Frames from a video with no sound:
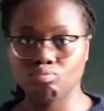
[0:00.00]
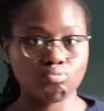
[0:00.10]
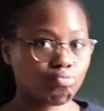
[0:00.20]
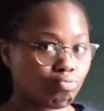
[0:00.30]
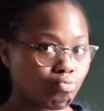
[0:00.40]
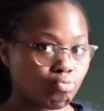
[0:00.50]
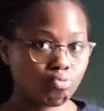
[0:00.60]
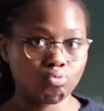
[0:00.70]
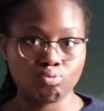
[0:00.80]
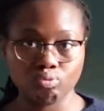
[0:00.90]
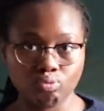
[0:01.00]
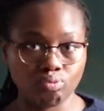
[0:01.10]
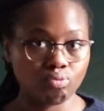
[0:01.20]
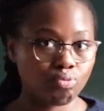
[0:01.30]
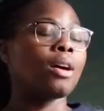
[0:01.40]
Okay, so I went
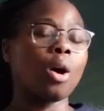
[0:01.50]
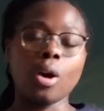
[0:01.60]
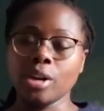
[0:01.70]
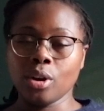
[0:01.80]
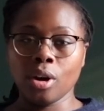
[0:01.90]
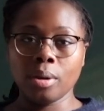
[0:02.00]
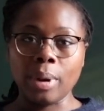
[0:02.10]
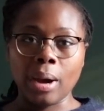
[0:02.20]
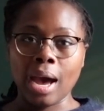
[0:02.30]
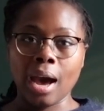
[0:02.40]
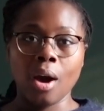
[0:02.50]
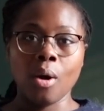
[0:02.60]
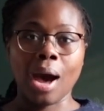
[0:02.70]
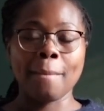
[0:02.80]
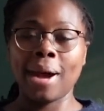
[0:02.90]
on and on about
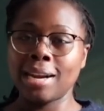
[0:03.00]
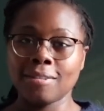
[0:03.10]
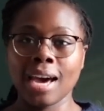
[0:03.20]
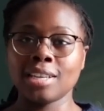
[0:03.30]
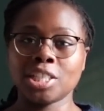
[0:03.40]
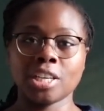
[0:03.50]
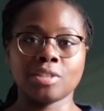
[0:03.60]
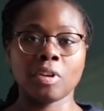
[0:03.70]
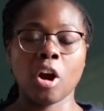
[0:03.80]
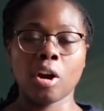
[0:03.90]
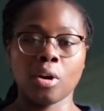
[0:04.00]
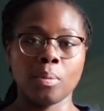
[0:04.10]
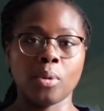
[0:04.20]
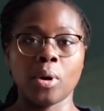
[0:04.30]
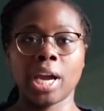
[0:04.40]
how I might have had a change of heart
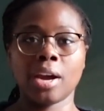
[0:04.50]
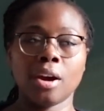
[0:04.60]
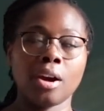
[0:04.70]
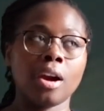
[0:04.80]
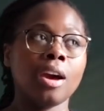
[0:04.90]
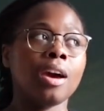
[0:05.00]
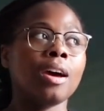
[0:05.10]
on mohair,